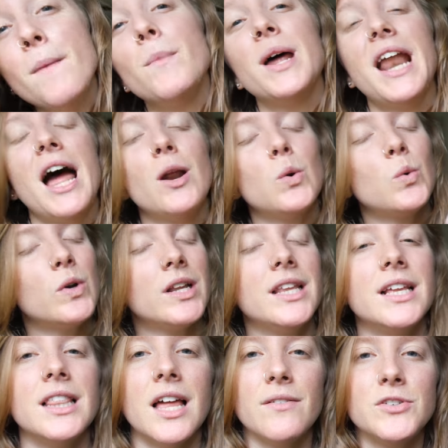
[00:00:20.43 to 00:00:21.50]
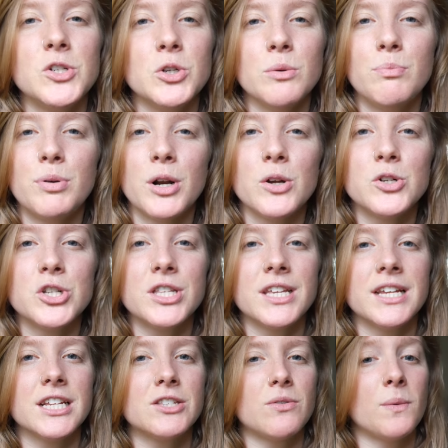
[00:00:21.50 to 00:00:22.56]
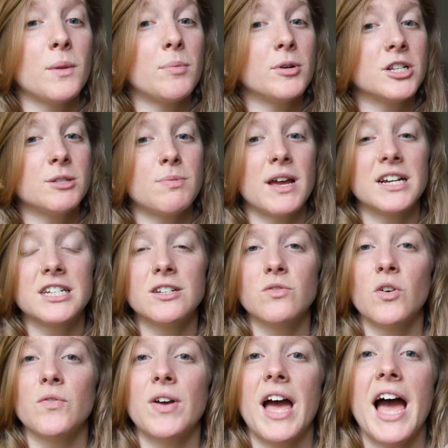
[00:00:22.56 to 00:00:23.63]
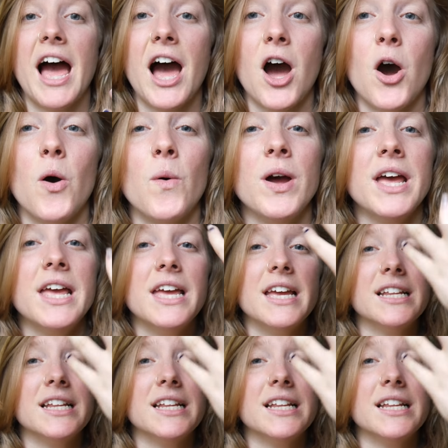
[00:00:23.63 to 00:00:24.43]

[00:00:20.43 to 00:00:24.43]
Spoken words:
but I really love to approach things from the perspective of how